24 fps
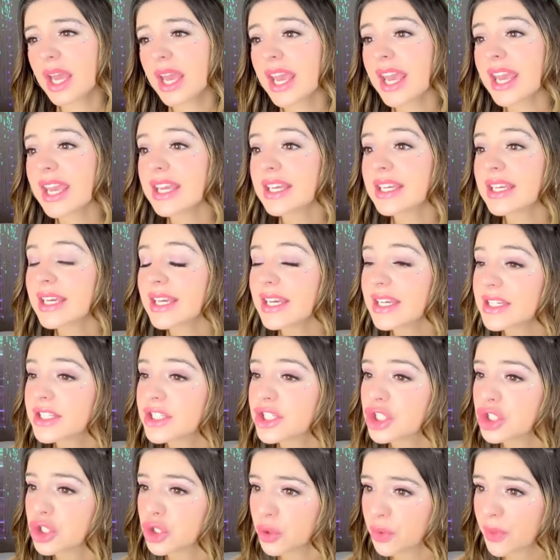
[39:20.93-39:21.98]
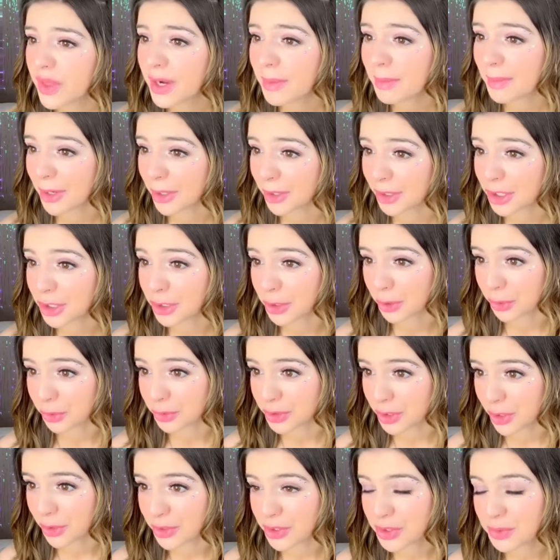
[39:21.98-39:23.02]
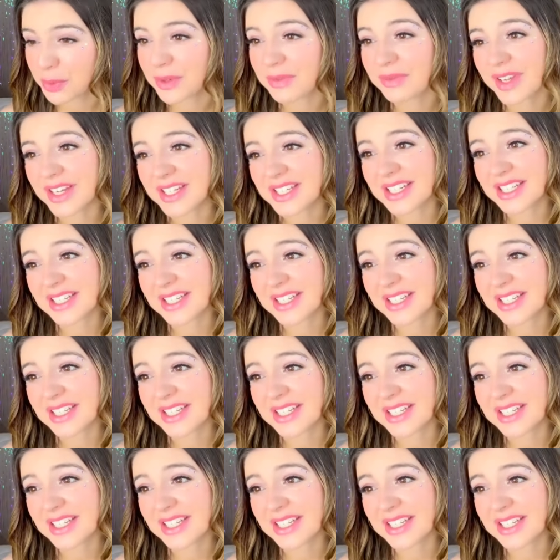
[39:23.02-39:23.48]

Hey, kid, did you know that American Girl dolls were invented